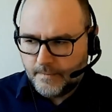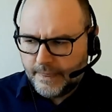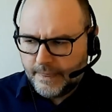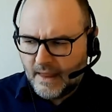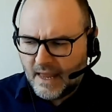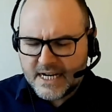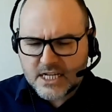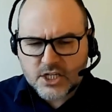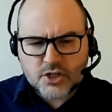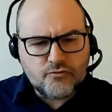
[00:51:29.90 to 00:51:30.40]

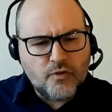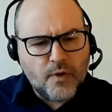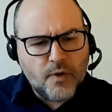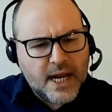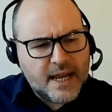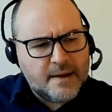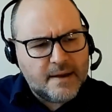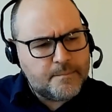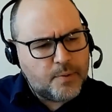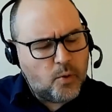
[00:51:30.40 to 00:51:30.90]
And it's
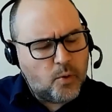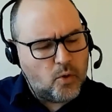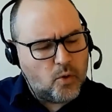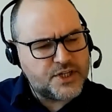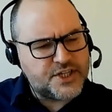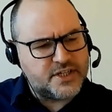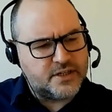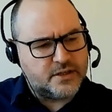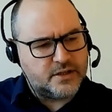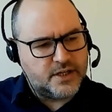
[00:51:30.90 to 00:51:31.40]
really
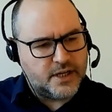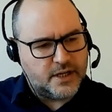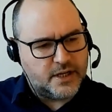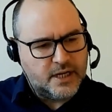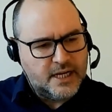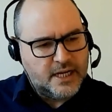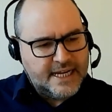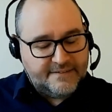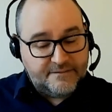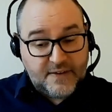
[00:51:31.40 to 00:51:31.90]
important that
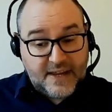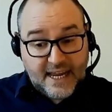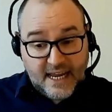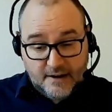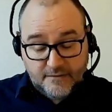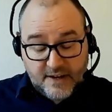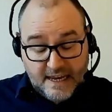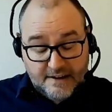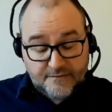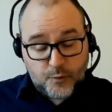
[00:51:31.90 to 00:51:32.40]

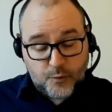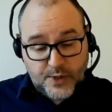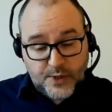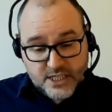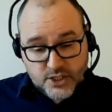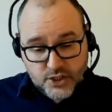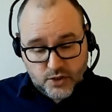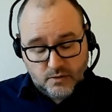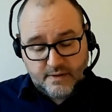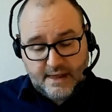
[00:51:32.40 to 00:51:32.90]
if we
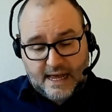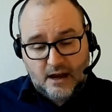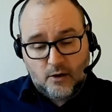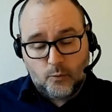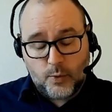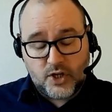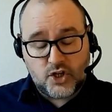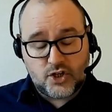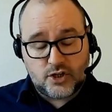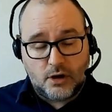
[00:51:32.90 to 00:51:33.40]
do that and
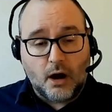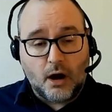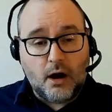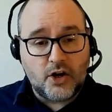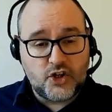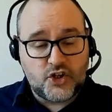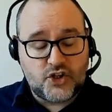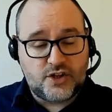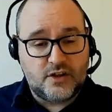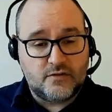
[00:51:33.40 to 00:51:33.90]
we
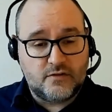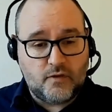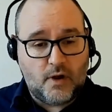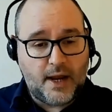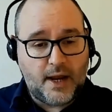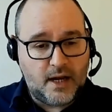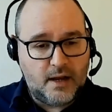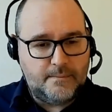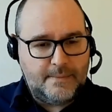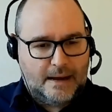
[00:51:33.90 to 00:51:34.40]
charge the
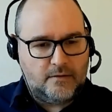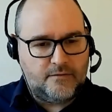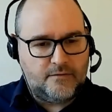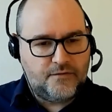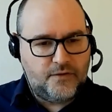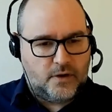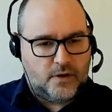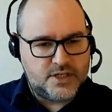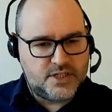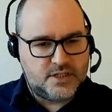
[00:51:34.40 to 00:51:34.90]
right amount
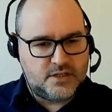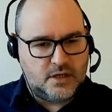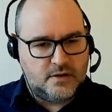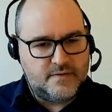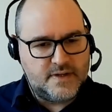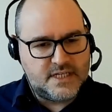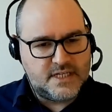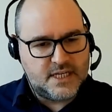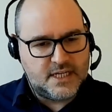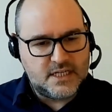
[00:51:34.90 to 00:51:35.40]
for our
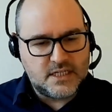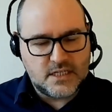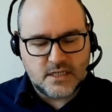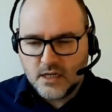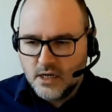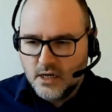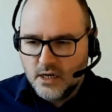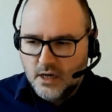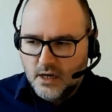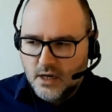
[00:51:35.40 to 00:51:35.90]
services,
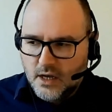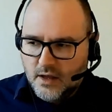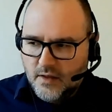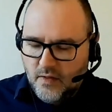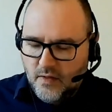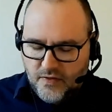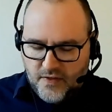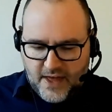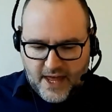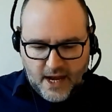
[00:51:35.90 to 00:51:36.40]

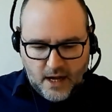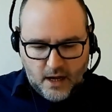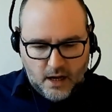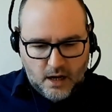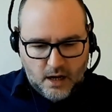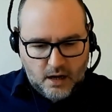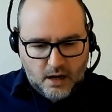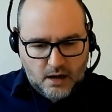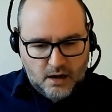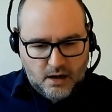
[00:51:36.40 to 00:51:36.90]

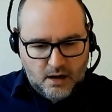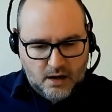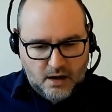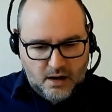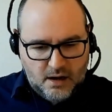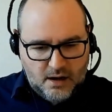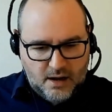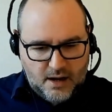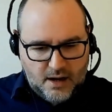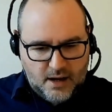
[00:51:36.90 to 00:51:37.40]
then
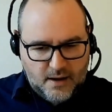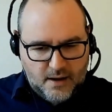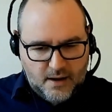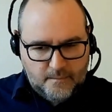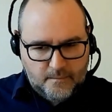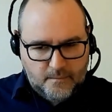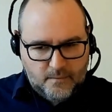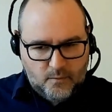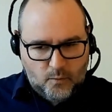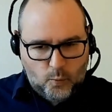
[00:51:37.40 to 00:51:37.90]

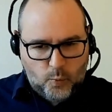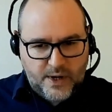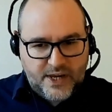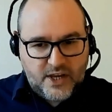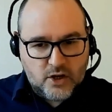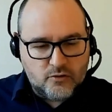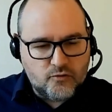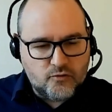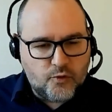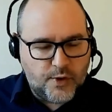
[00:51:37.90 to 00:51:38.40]
we
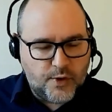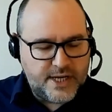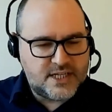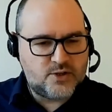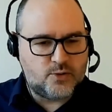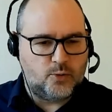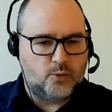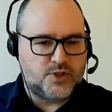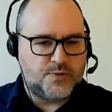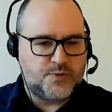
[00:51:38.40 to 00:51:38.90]
can
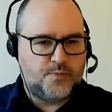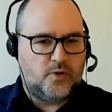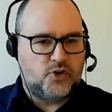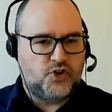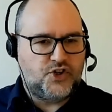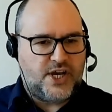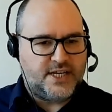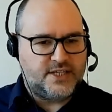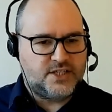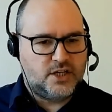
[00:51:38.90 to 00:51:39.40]
resource
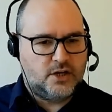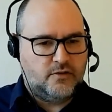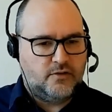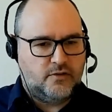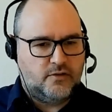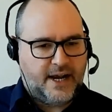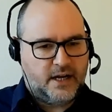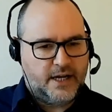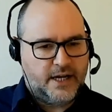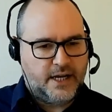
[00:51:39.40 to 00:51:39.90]
projects
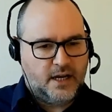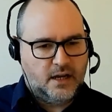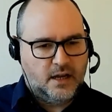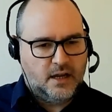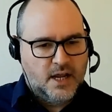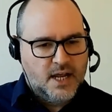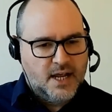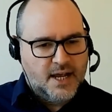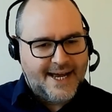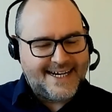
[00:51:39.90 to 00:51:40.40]
correctly.
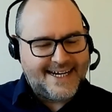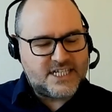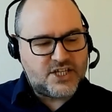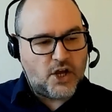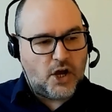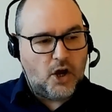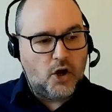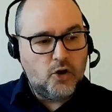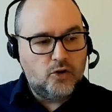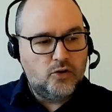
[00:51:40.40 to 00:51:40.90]
And it's
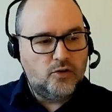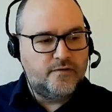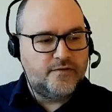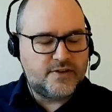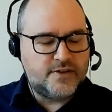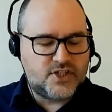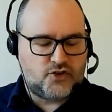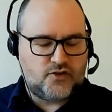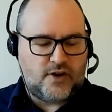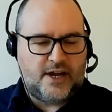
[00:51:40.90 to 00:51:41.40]

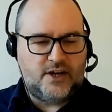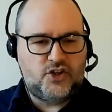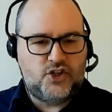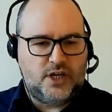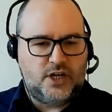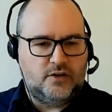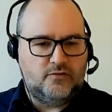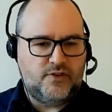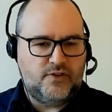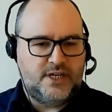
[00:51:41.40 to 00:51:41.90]

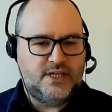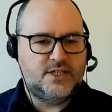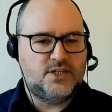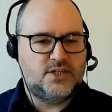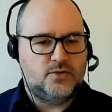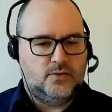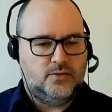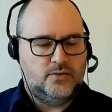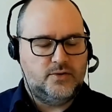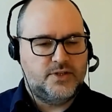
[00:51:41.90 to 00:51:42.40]
overstretching
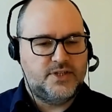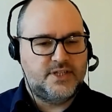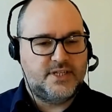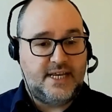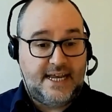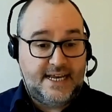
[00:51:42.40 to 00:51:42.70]
resource.